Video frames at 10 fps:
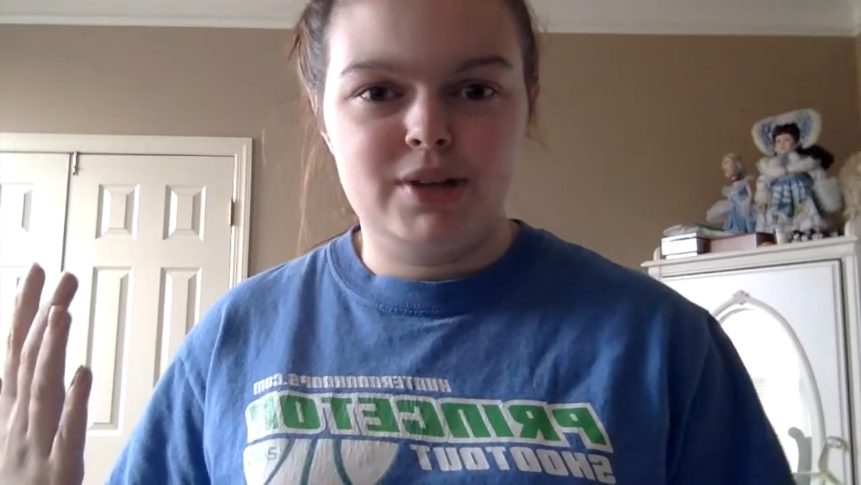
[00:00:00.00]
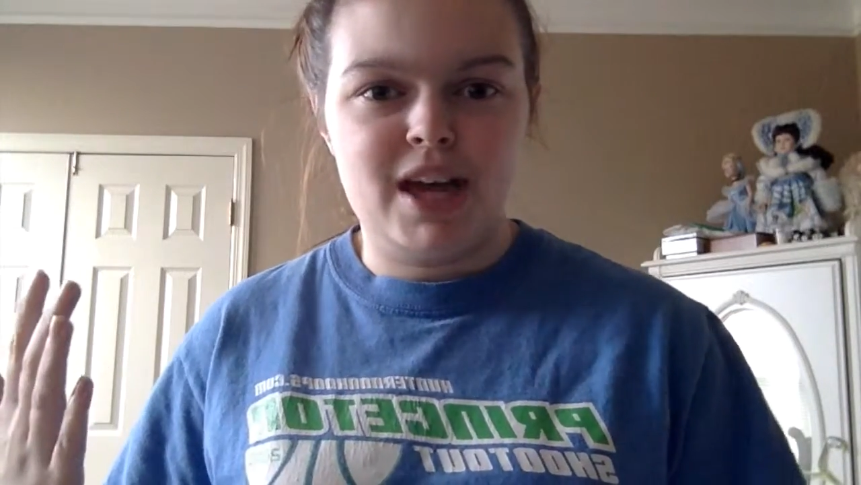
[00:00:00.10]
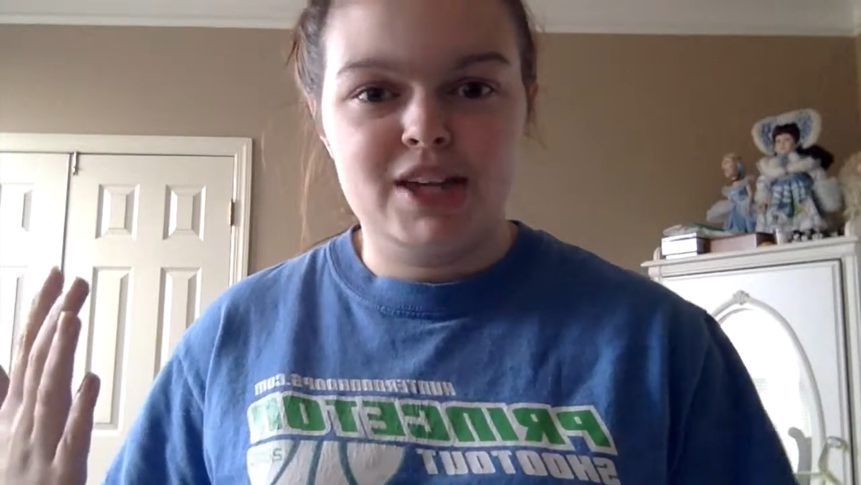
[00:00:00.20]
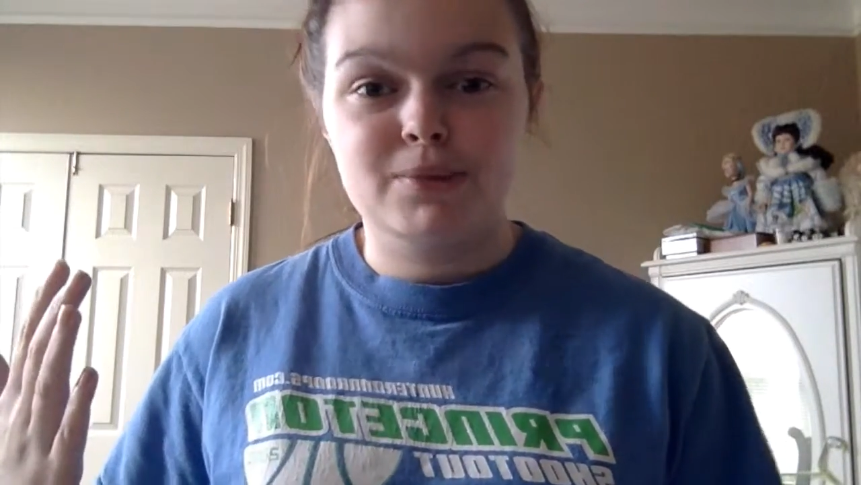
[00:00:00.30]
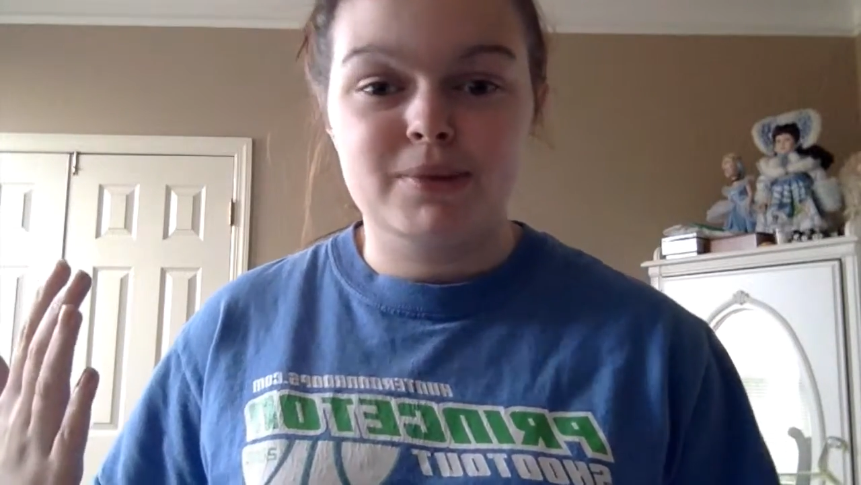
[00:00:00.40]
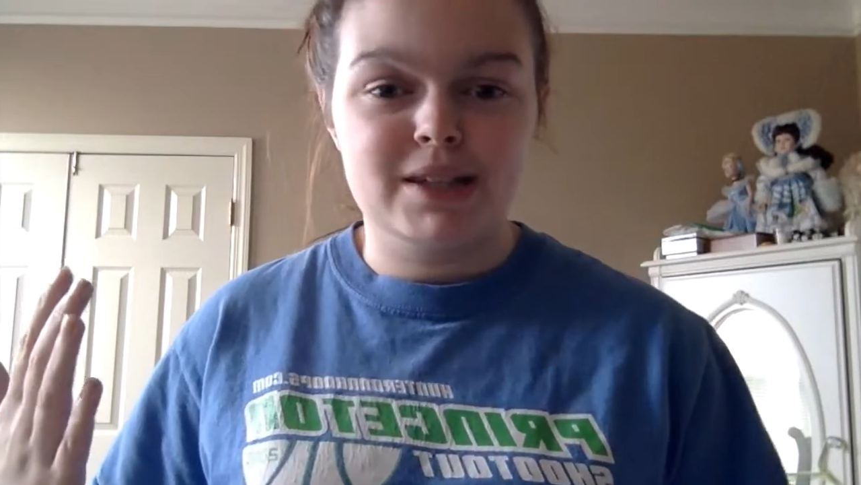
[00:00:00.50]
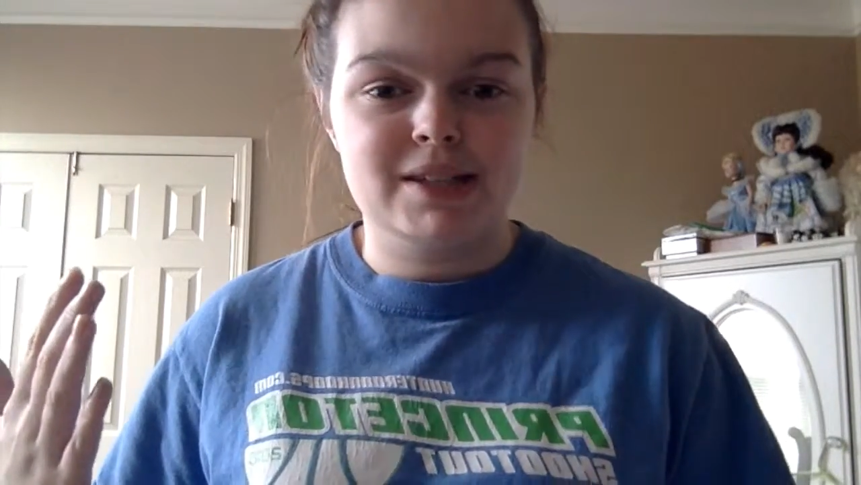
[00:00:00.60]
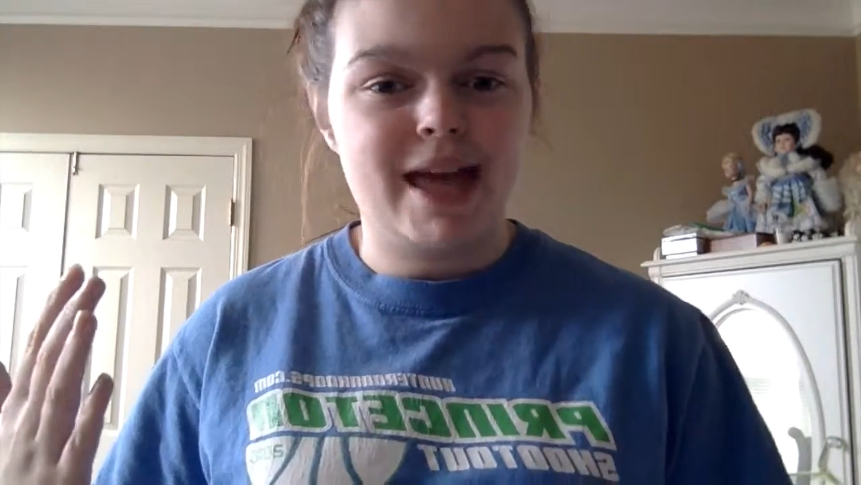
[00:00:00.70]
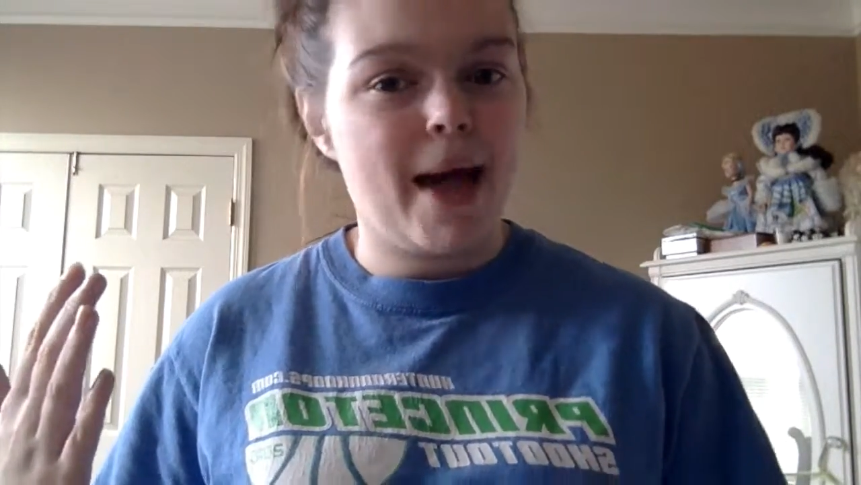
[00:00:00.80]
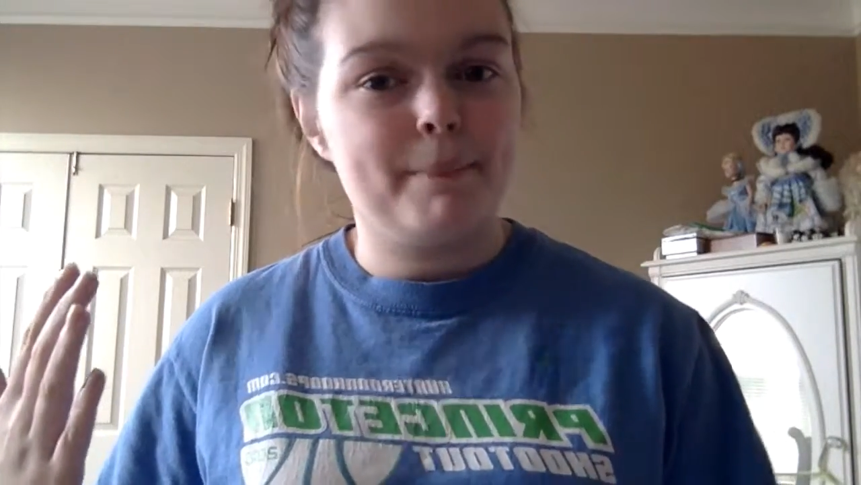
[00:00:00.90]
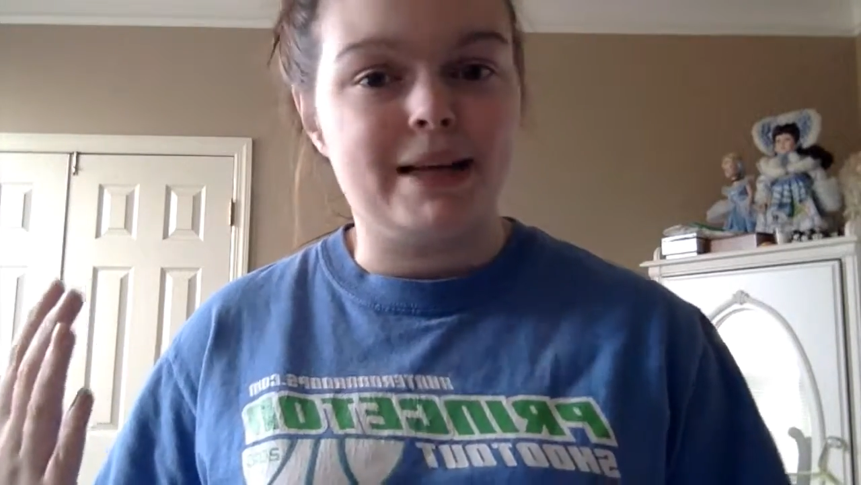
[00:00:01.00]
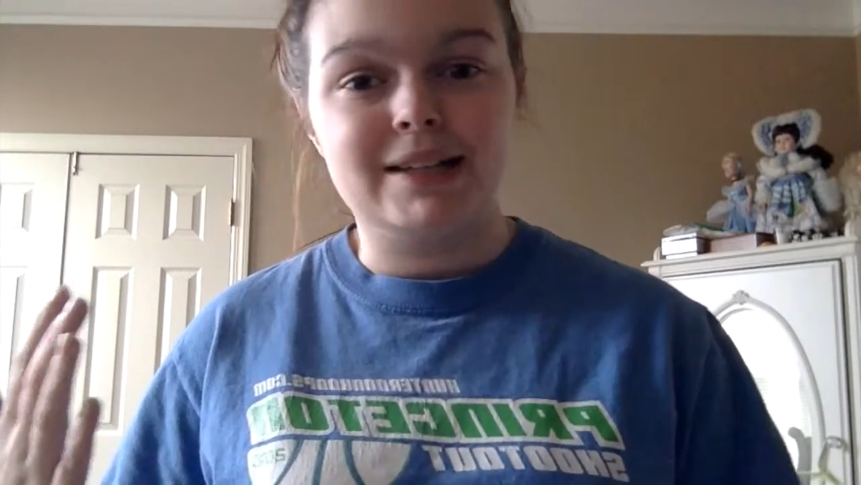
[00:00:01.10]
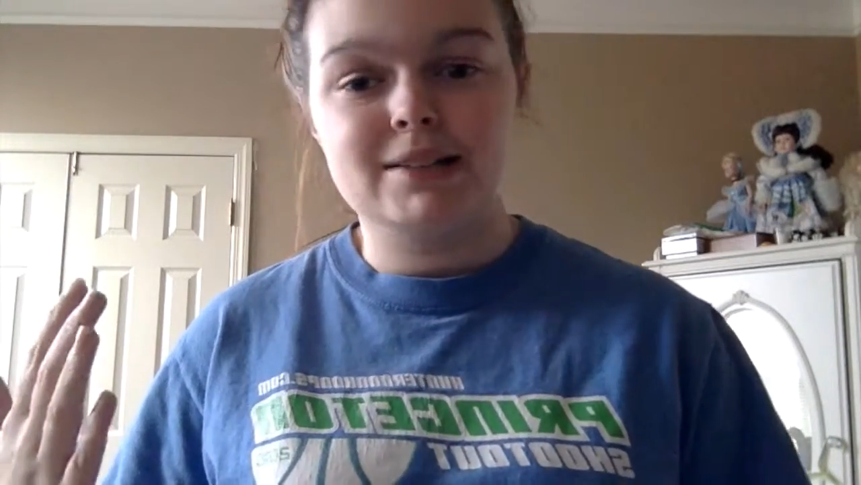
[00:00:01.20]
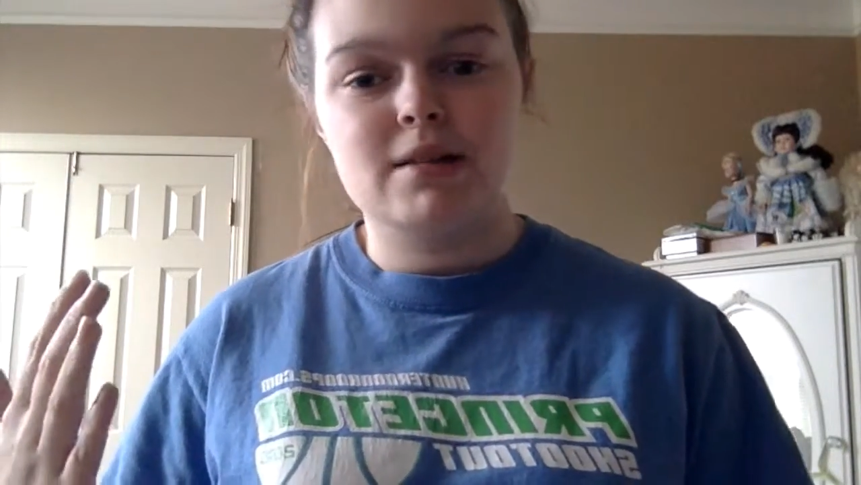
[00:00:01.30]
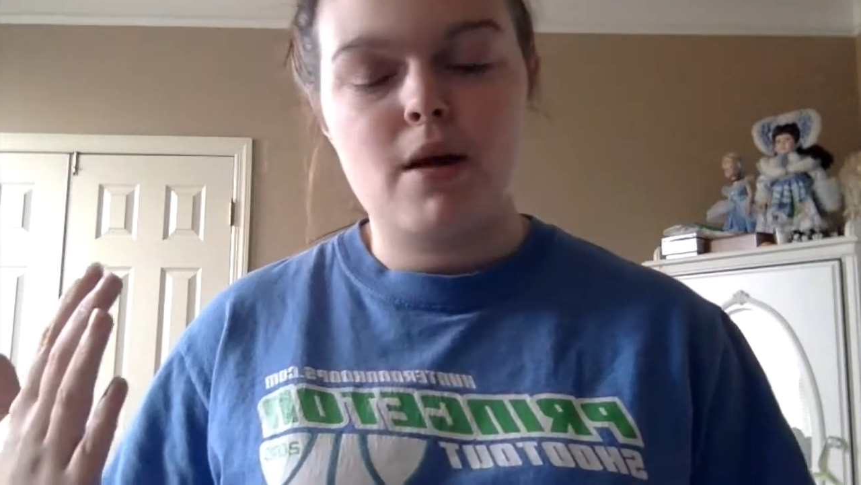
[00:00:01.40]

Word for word: days when this happened,